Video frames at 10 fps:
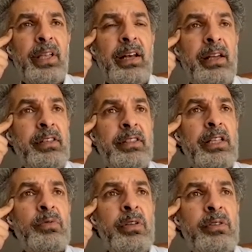And I think
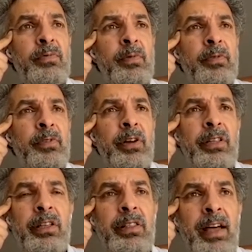that's why it's for
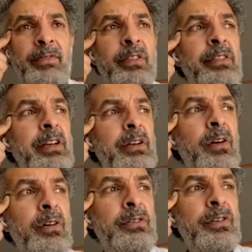India, they have to think
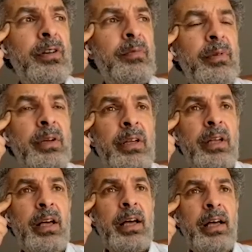longer term,
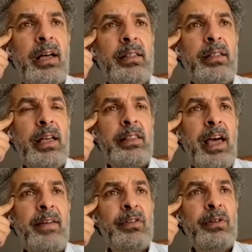and they
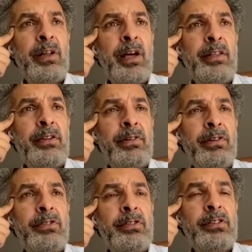have to align their
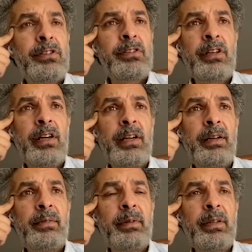interests
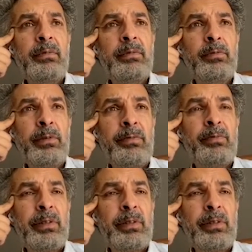with